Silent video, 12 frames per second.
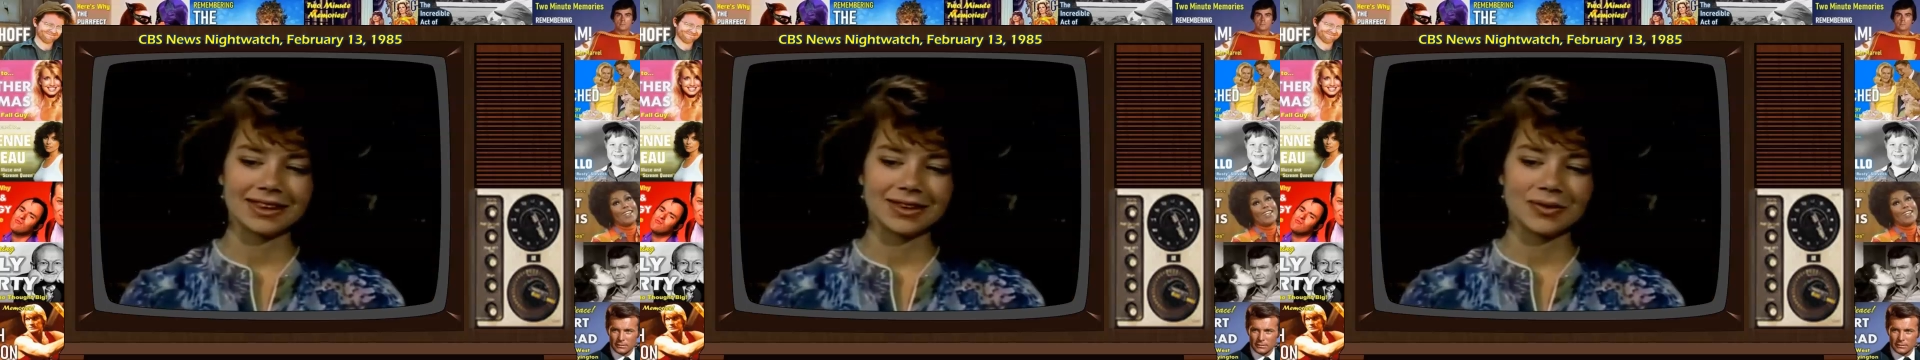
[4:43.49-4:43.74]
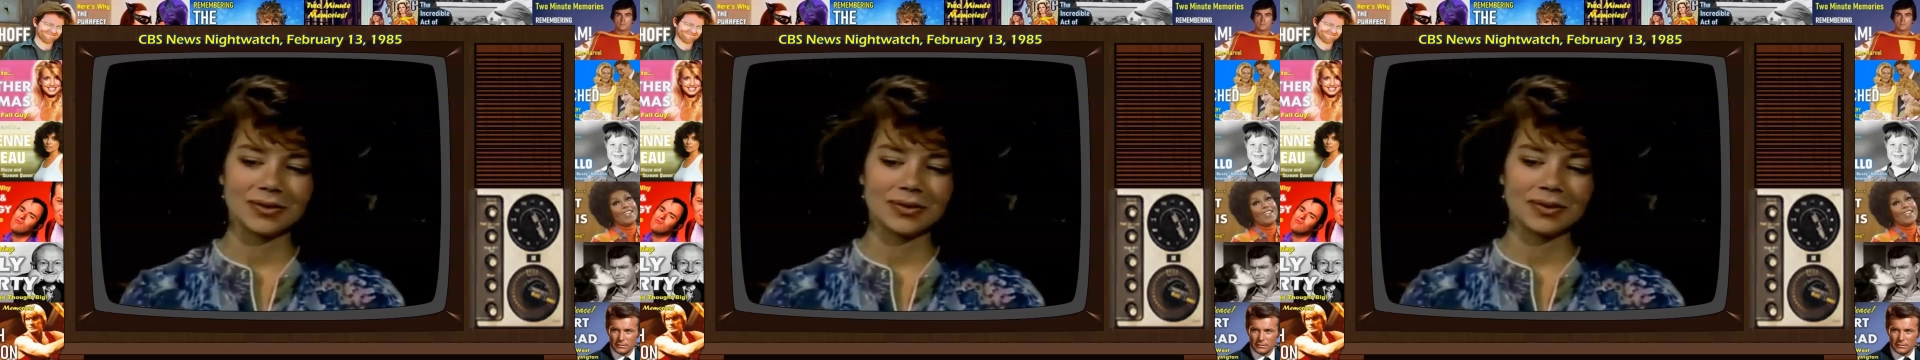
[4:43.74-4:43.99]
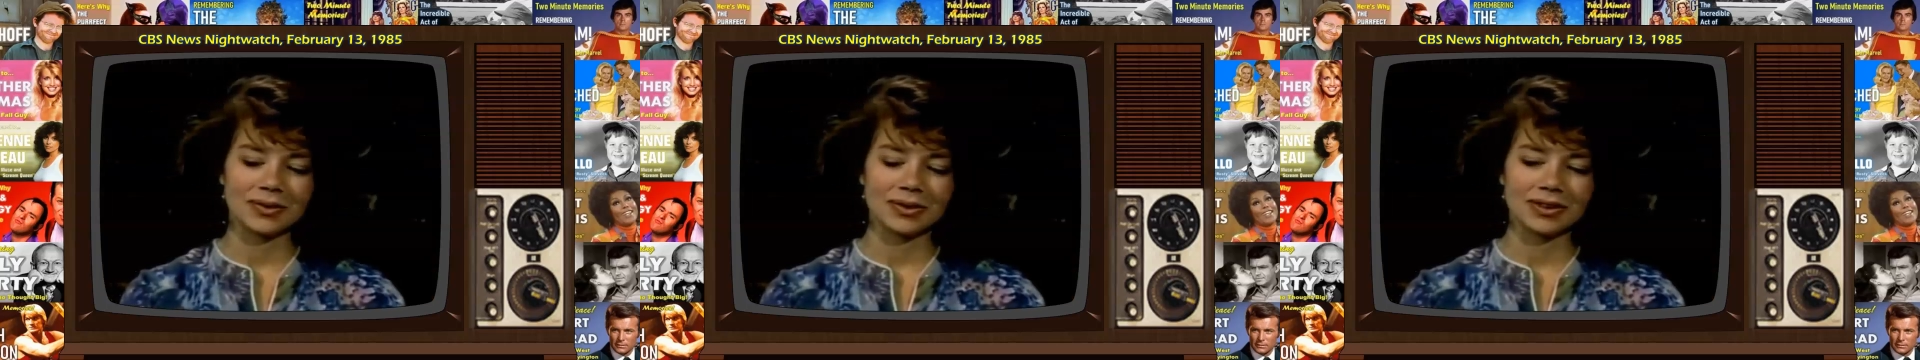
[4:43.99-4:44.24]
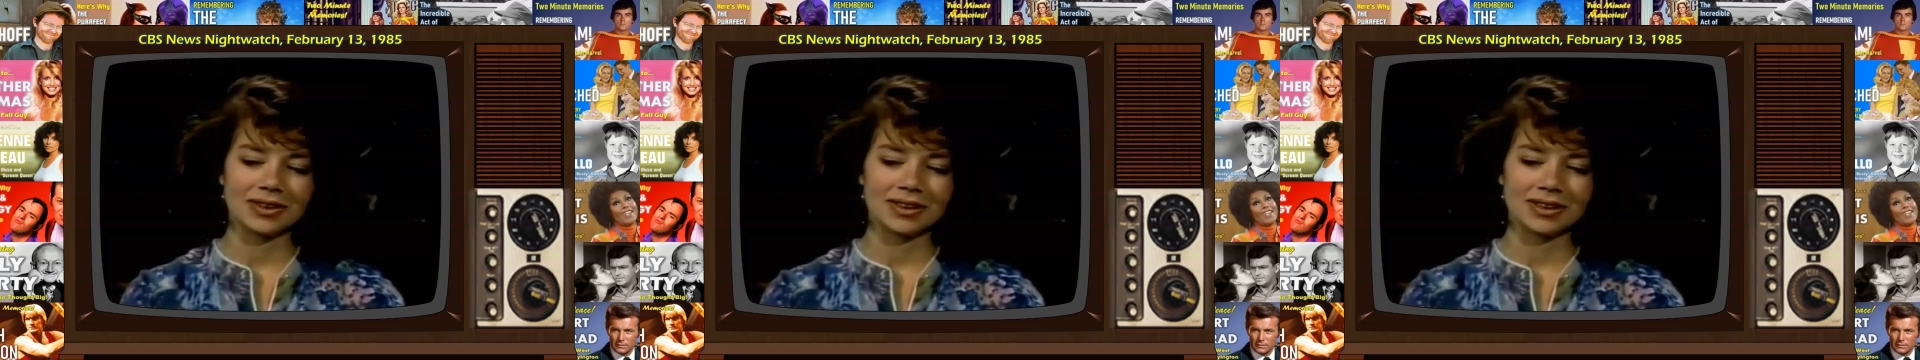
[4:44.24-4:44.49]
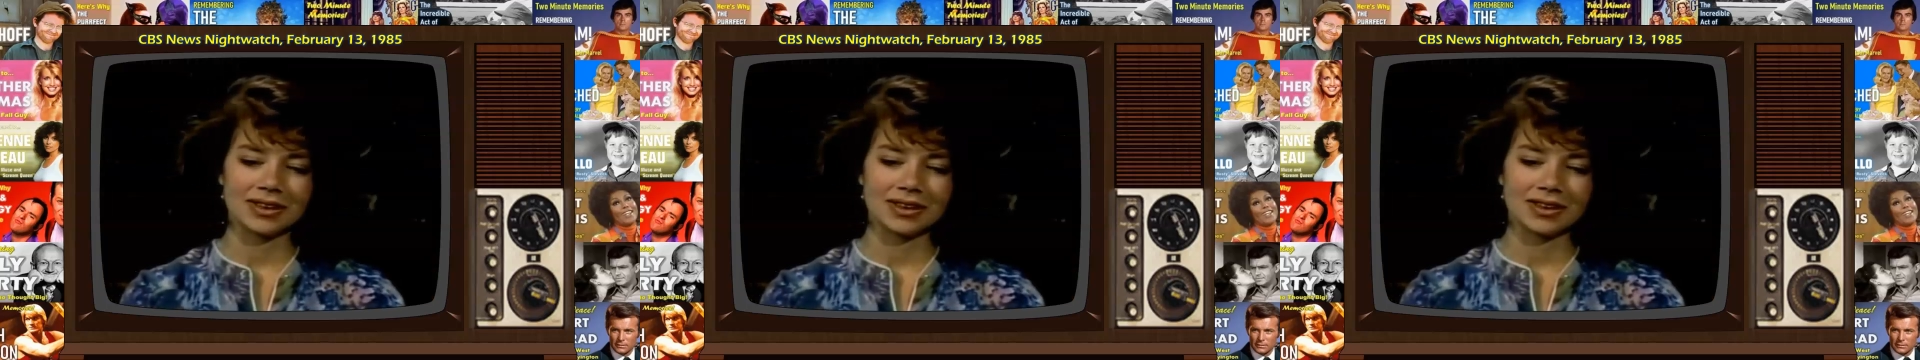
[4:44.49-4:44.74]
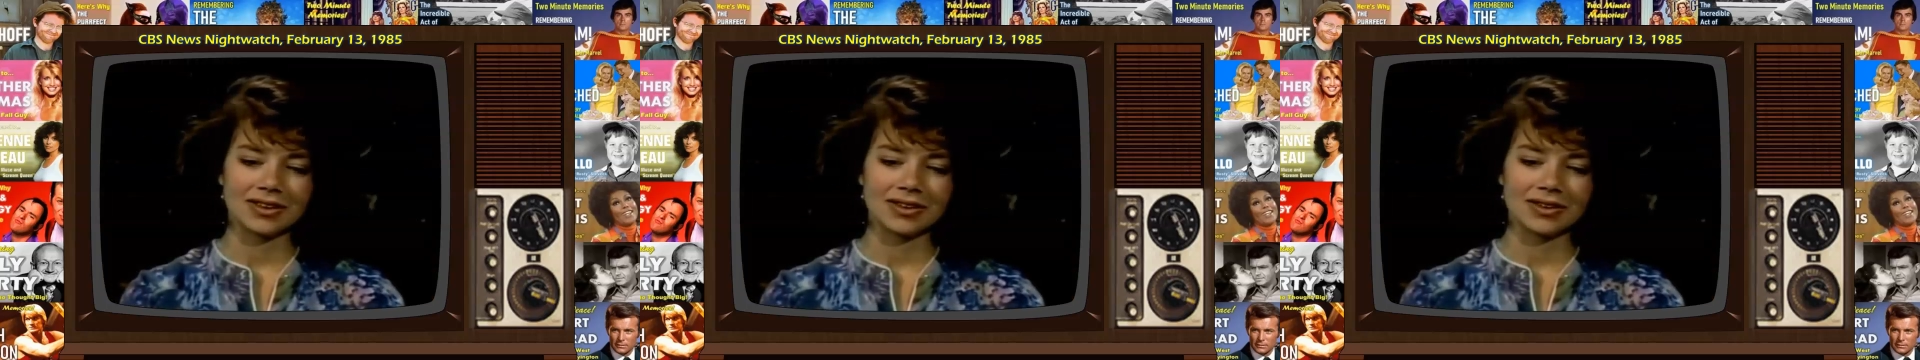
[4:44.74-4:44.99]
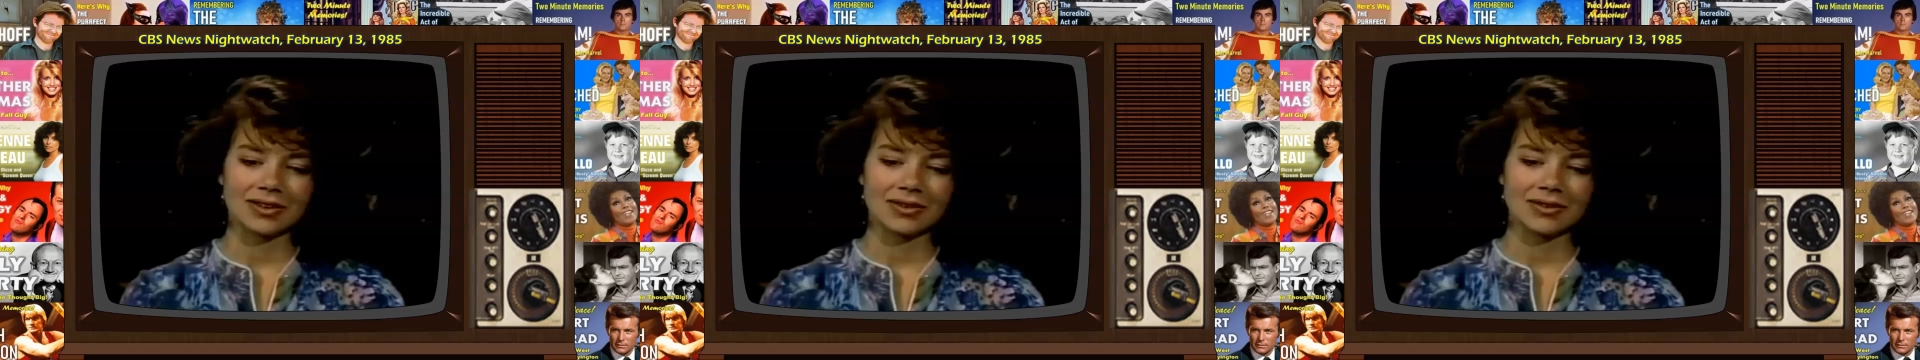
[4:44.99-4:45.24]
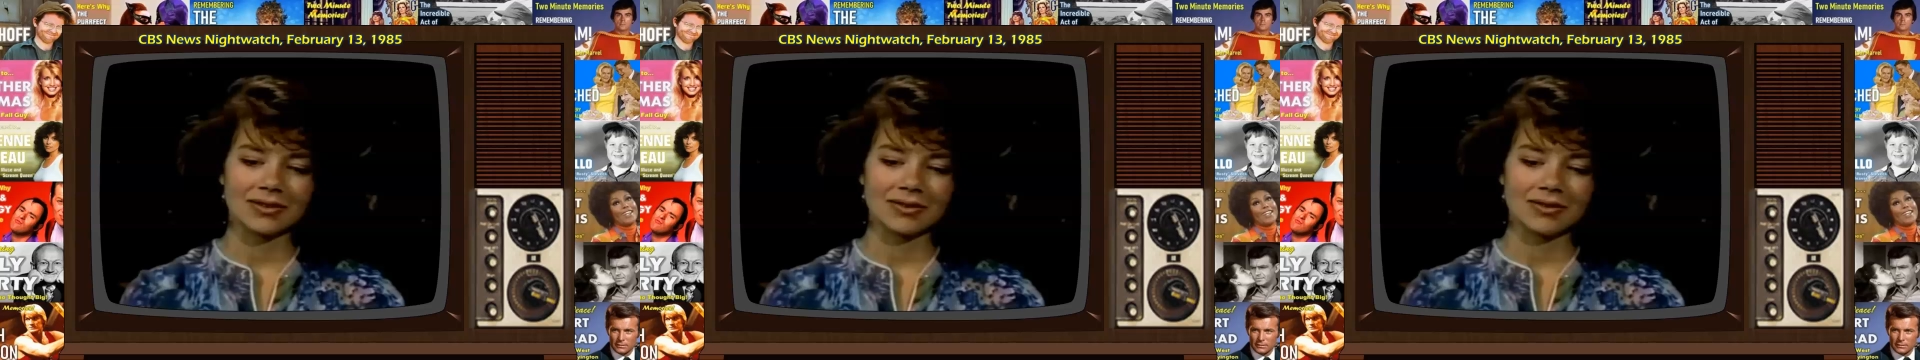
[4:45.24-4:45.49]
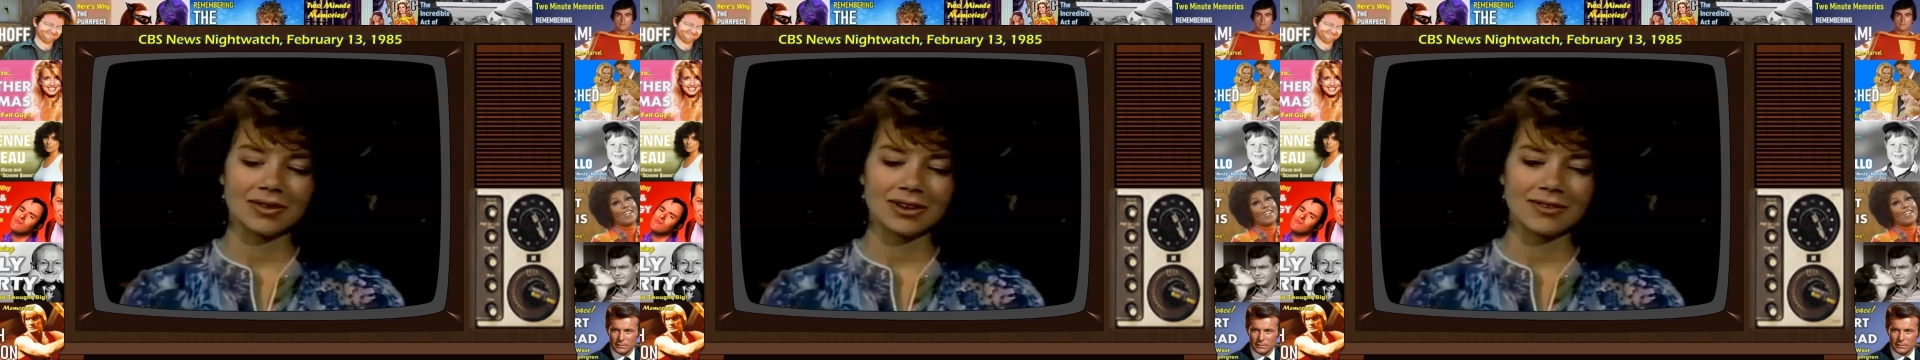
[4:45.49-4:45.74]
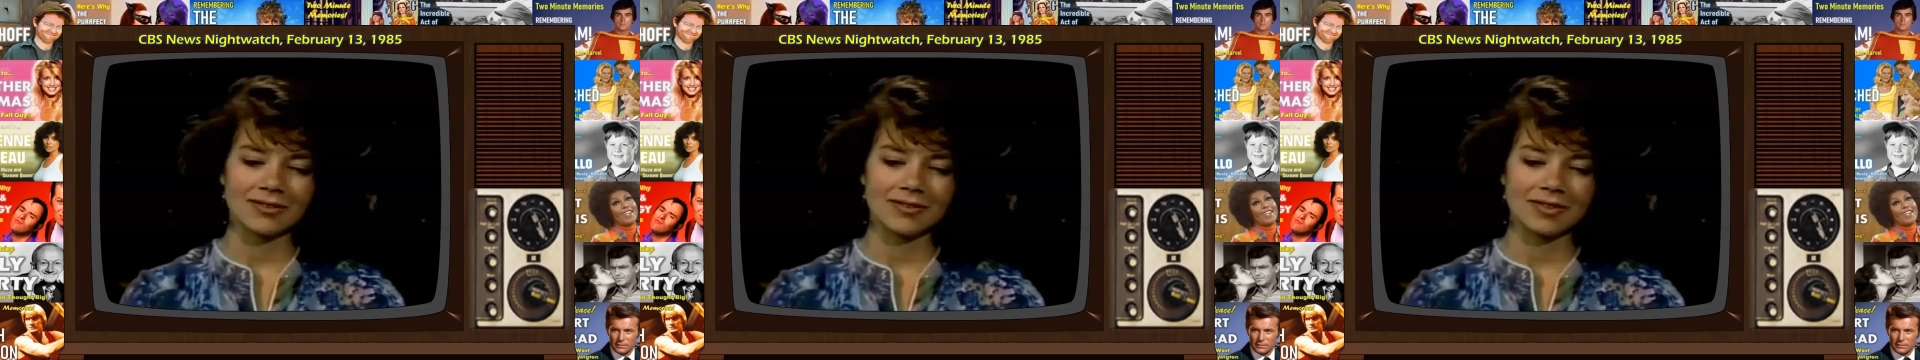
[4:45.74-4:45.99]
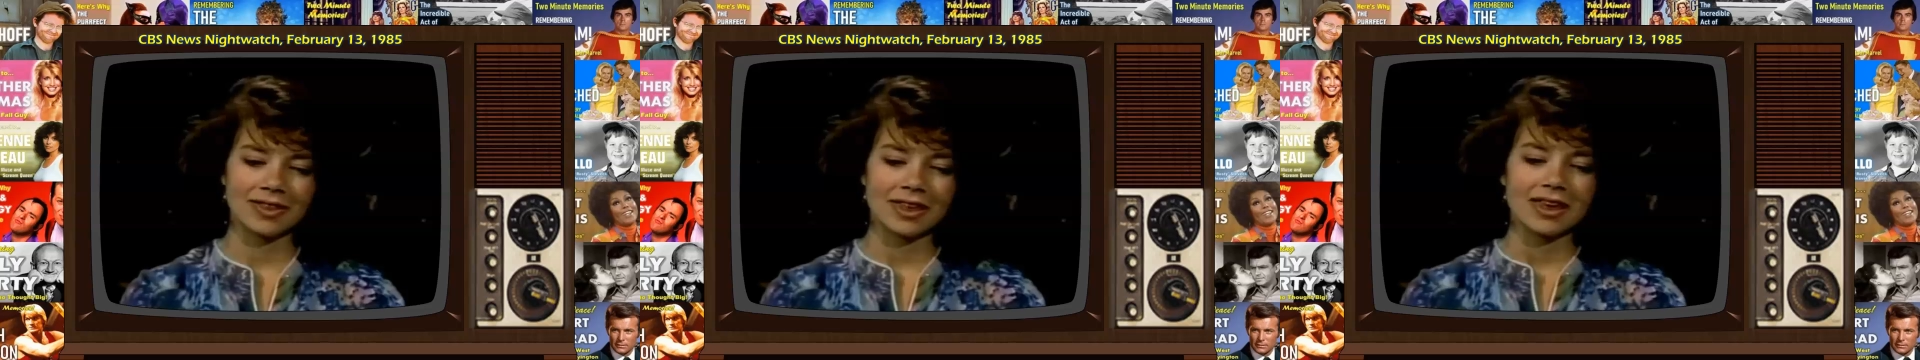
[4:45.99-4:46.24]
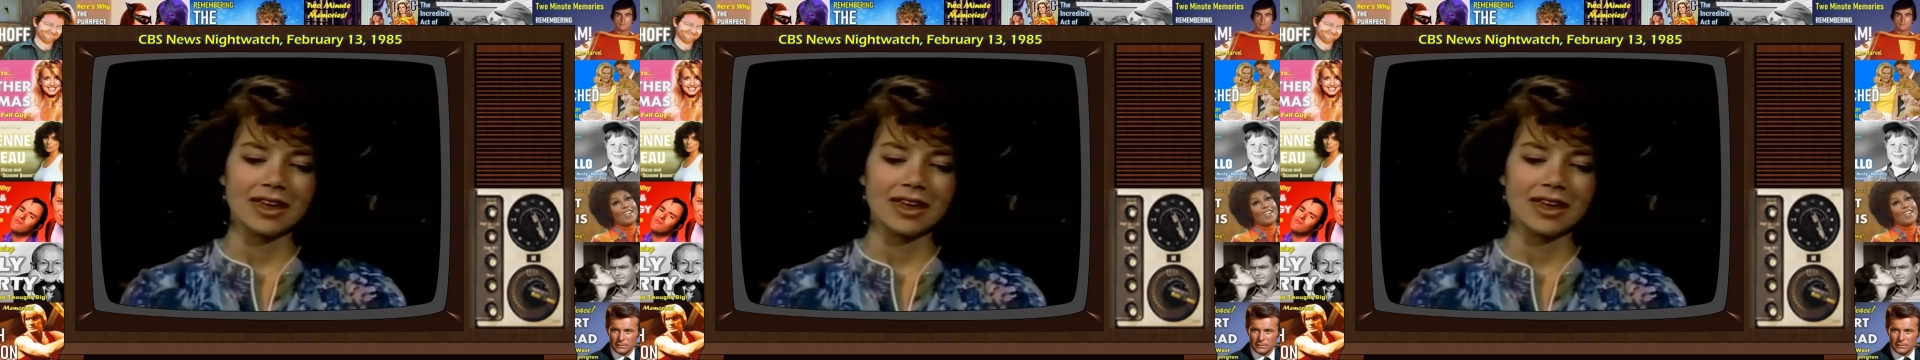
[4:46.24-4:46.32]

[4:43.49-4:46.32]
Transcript: have a lot of potential here, and you're throwing away your life"? Well,